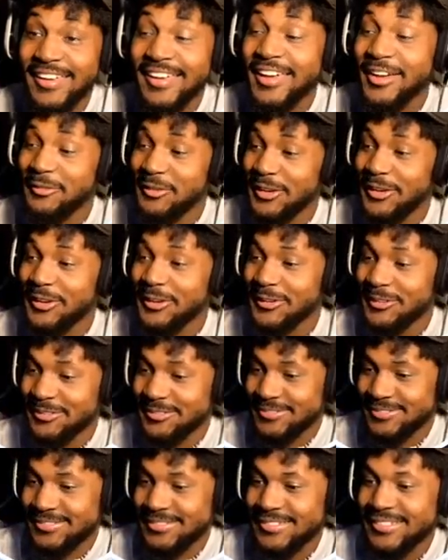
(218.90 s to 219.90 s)
here we go.
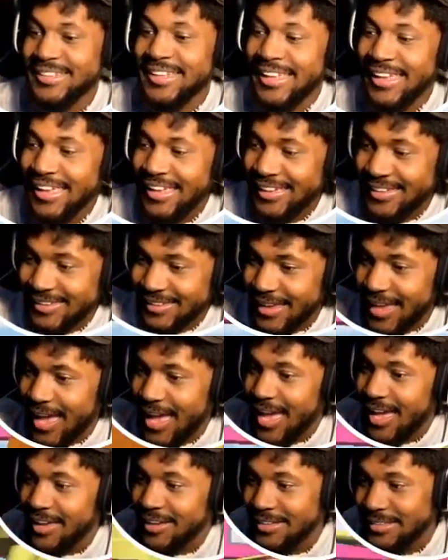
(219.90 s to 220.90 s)

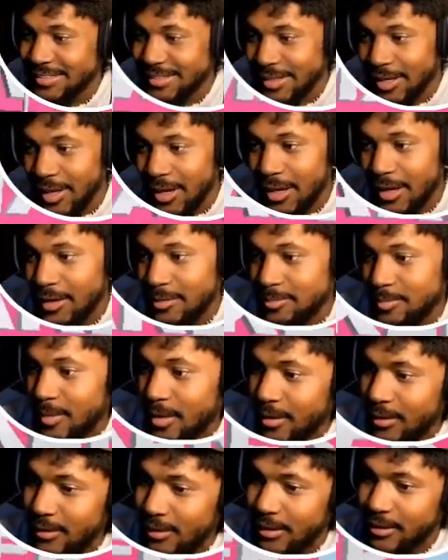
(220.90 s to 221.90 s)
Yeah, uh,
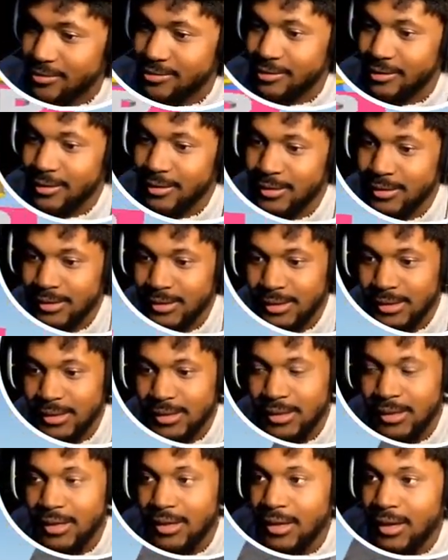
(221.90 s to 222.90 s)
listen.
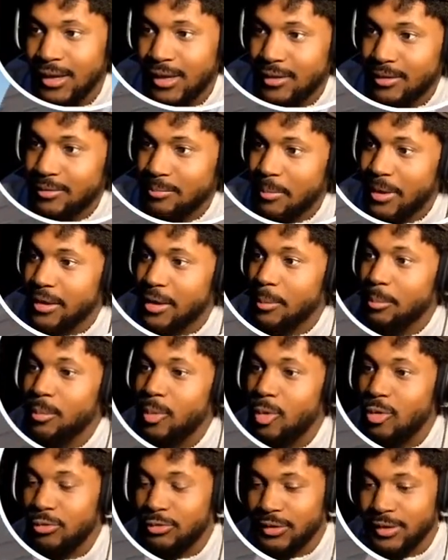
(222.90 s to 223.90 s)
Make a
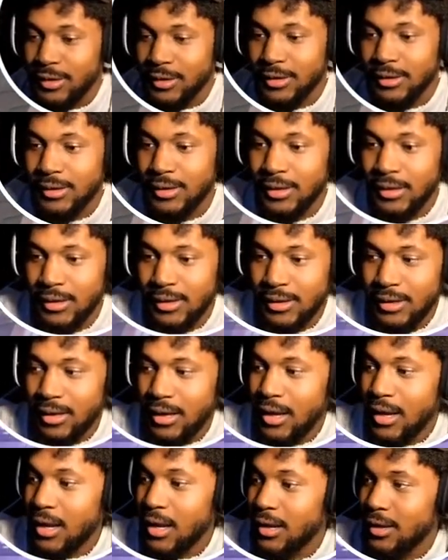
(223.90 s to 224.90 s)
movie.
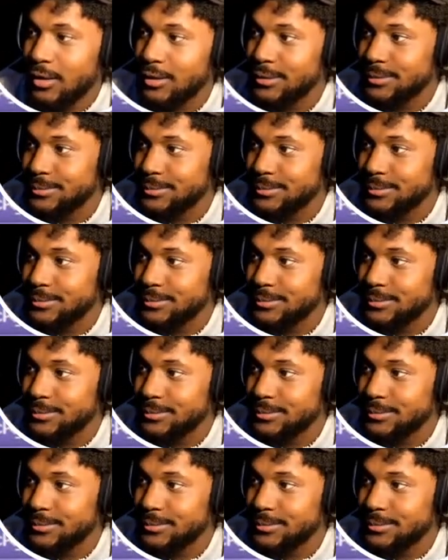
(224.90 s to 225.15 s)
Uh.